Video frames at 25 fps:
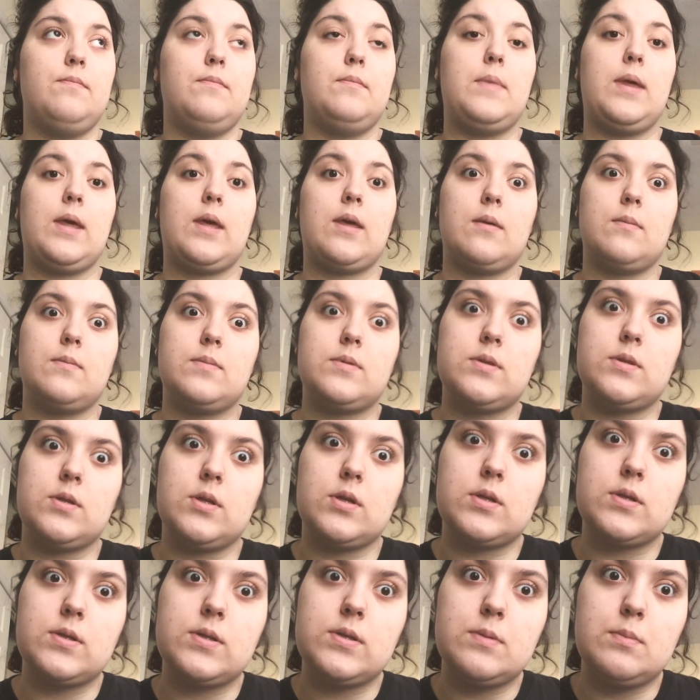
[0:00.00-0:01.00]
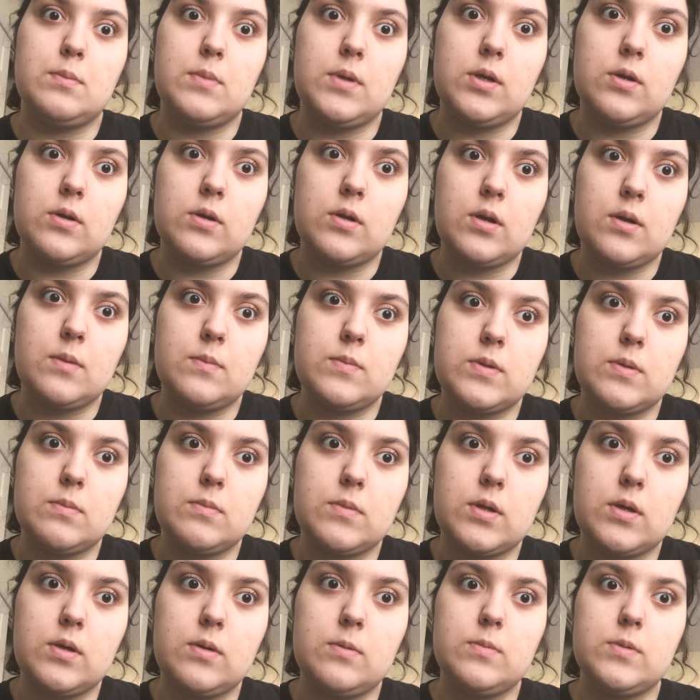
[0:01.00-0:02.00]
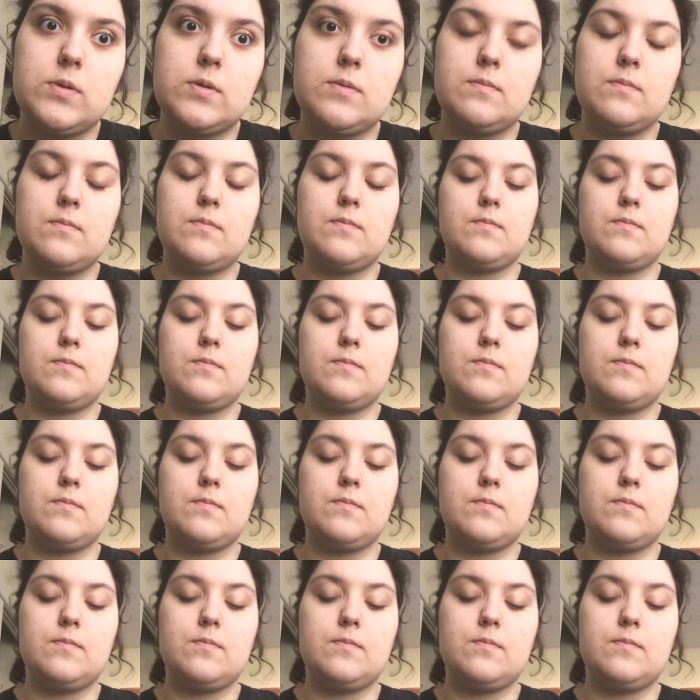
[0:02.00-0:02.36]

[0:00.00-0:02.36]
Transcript: makeups look smeared up sometimes.